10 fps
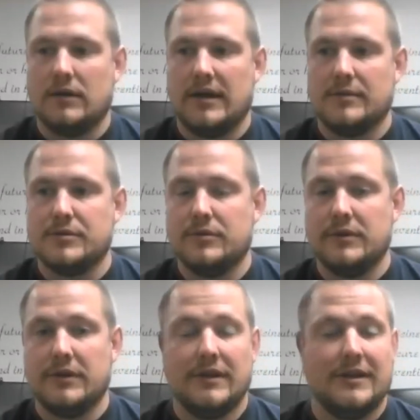
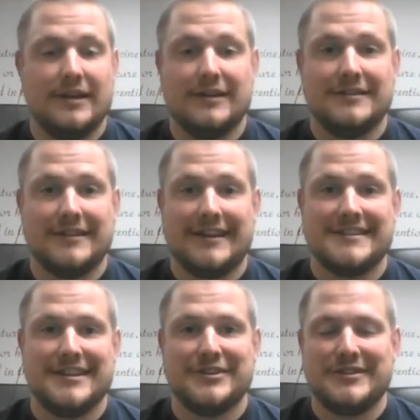Absolutely. And like I
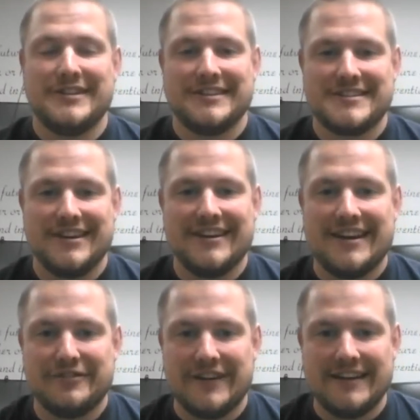said, you take the scary out
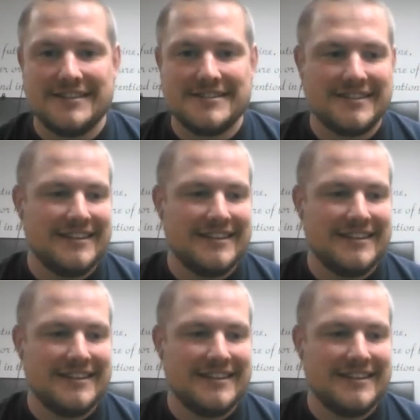of financing.